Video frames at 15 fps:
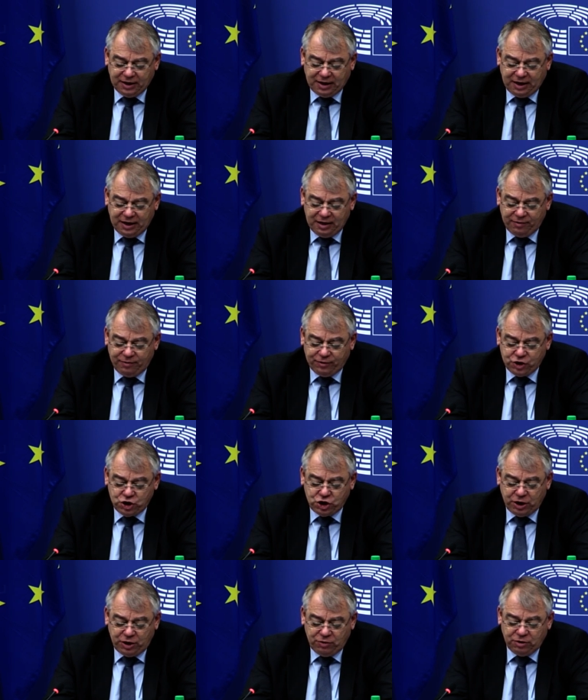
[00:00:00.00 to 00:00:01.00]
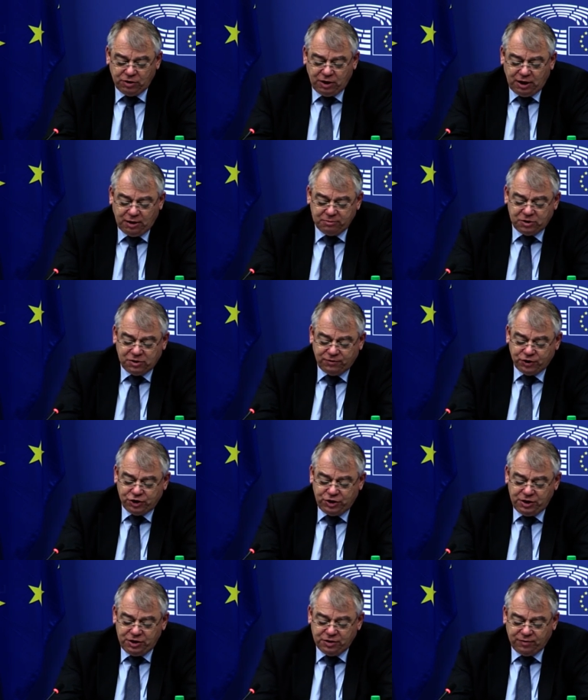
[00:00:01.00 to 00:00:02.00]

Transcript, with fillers: In the weeks to come, a number